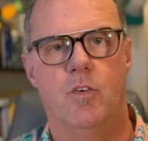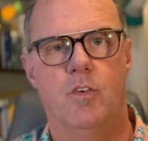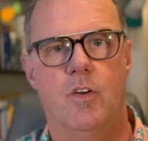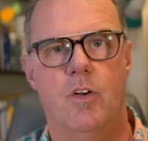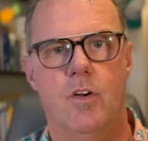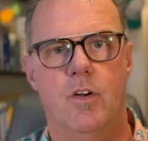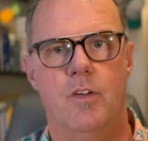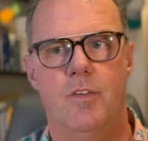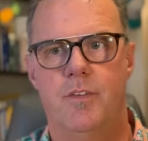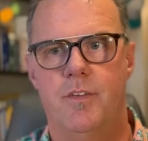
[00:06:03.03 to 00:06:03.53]

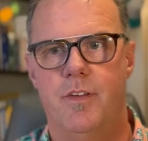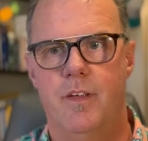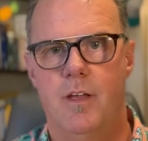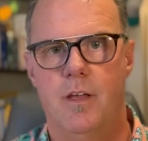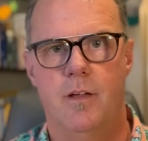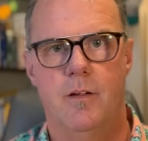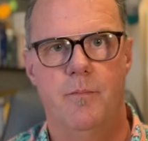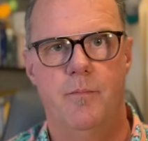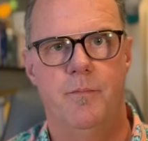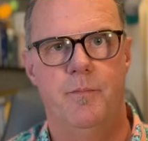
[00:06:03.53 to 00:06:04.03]

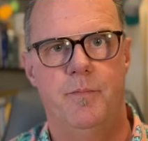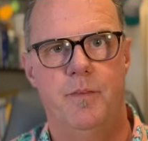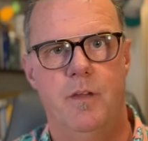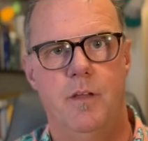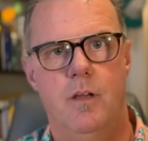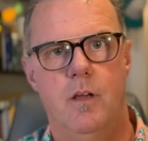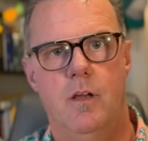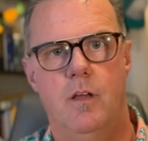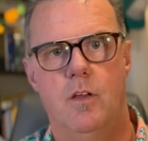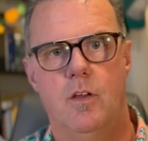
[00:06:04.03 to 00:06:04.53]
currency,
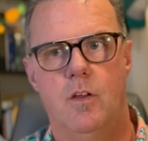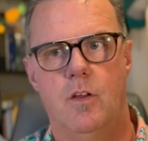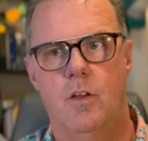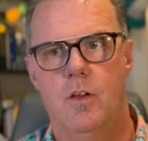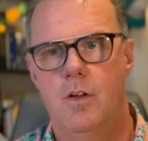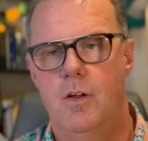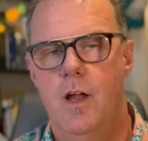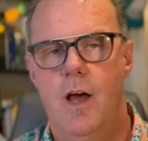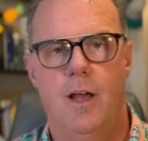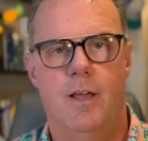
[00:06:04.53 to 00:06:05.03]

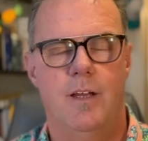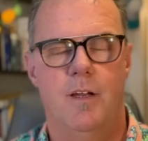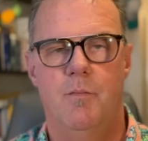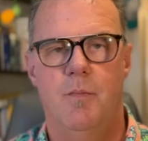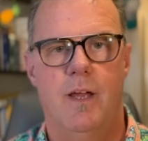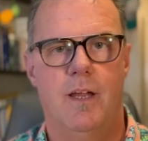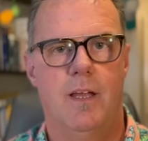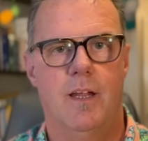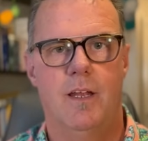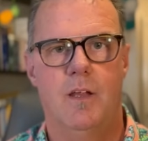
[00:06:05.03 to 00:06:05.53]
you're not going to
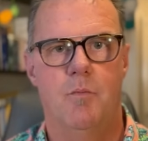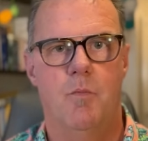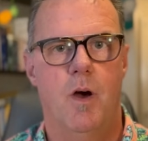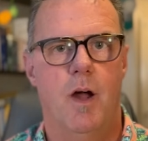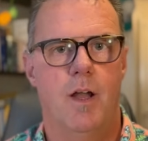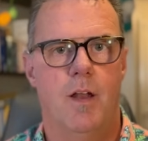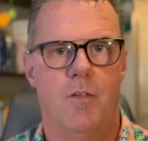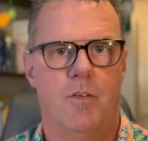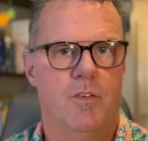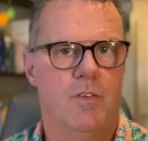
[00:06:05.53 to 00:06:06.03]
make any
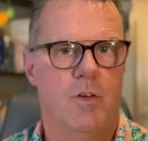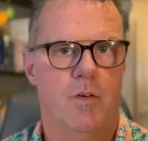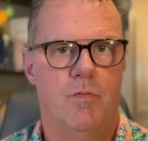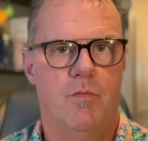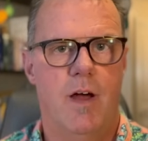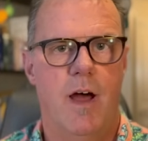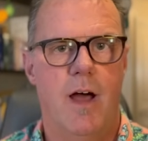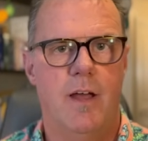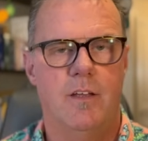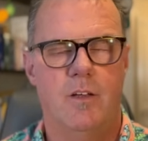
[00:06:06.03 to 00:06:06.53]
money. There's no
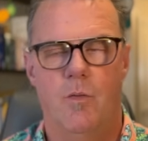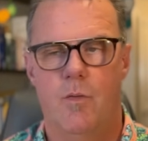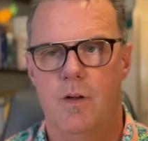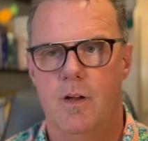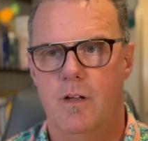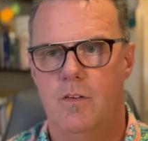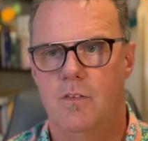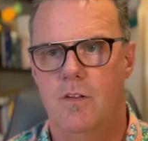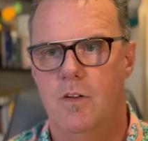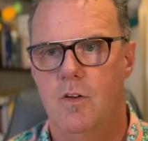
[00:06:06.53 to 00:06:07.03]
value in
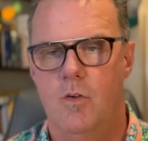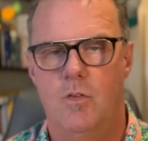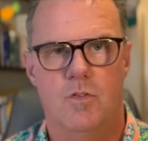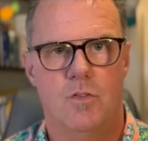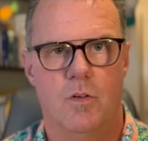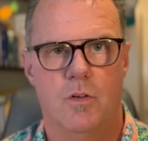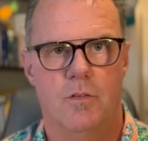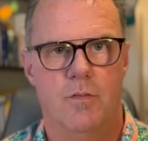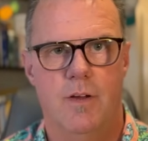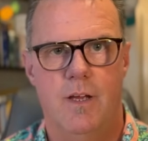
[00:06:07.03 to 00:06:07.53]
it. It's a
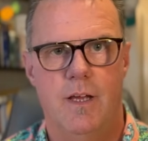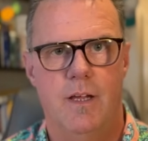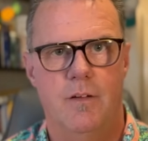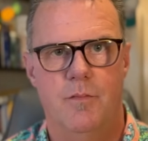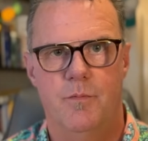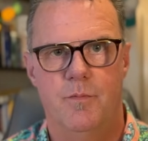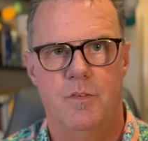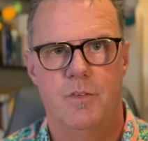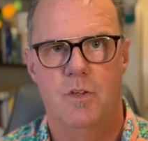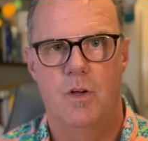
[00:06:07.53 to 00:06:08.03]
neutral event.
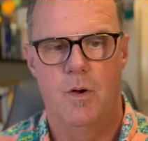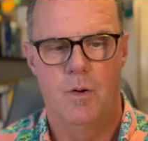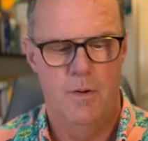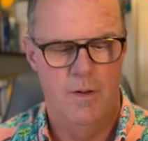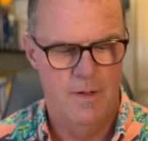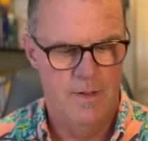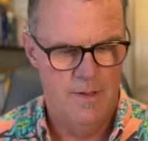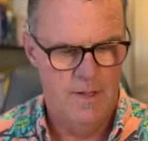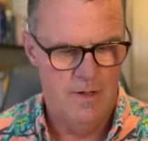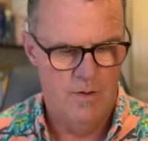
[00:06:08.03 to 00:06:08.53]
So
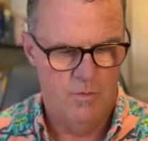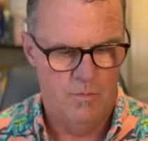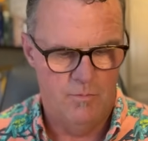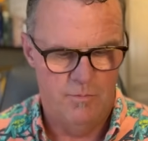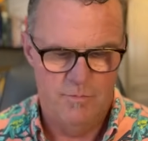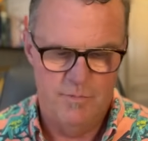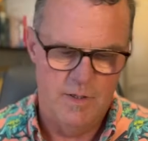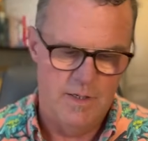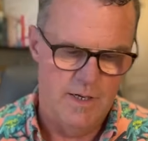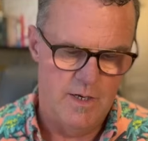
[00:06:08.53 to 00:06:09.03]

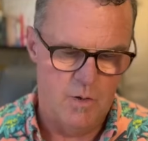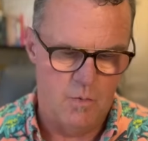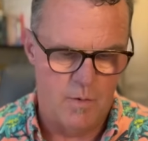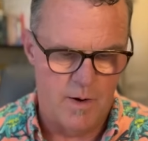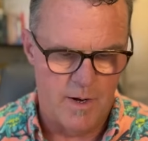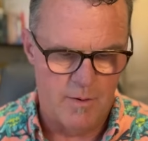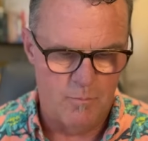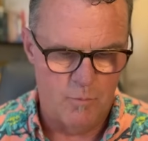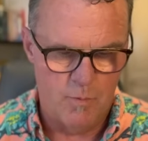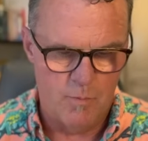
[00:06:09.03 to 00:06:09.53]

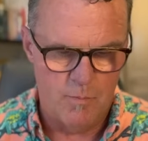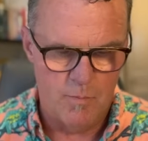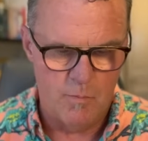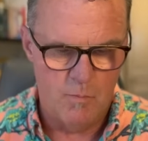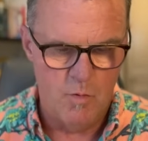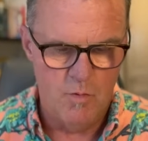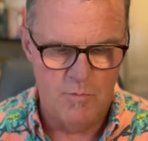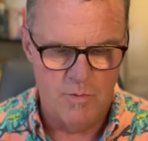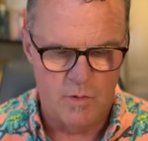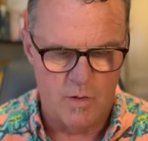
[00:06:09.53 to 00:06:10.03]
anyway,
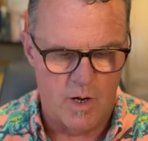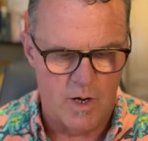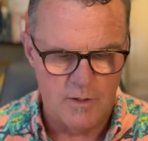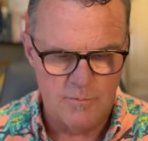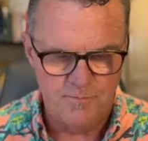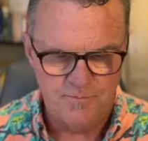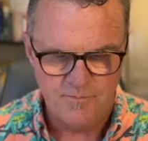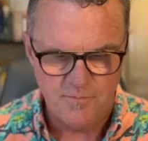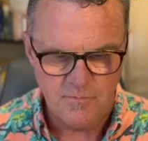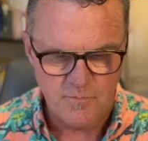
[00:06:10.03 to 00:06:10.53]
moving
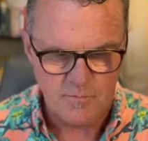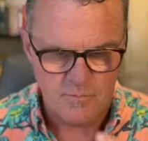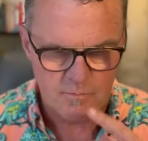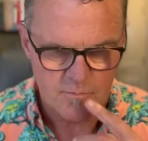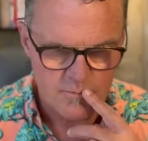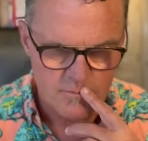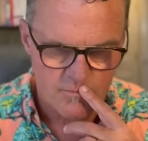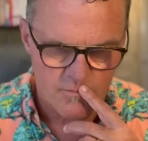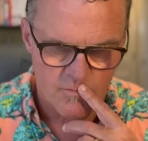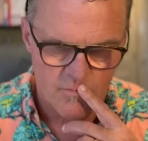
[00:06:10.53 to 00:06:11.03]
on.
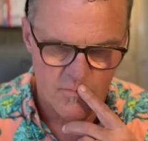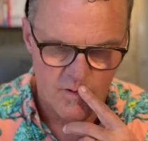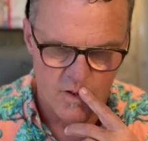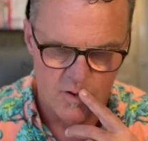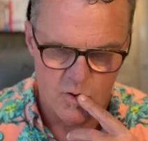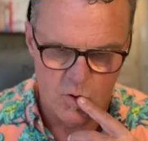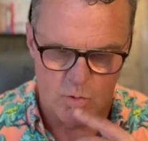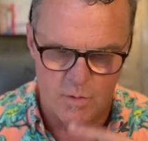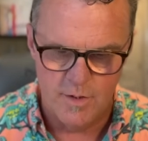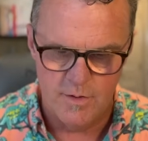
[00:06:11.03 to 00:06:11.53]

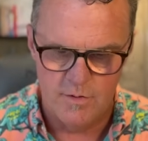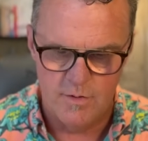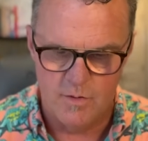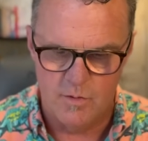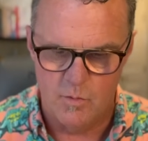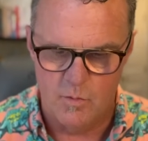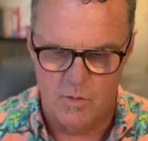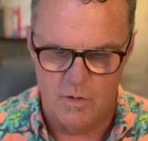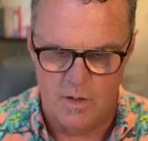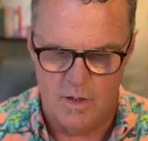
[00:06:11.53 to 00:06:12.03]
According to
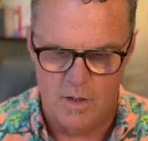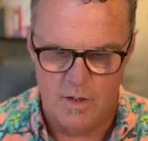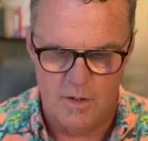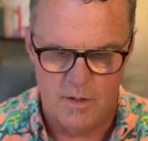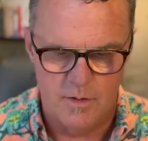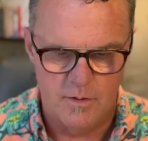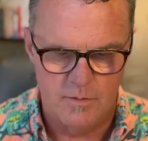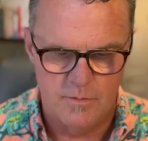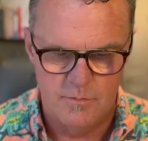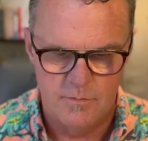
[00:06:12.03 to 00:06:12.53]
the
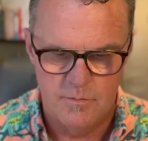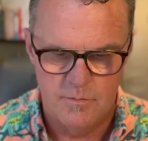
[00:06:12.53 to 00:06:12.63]
uh,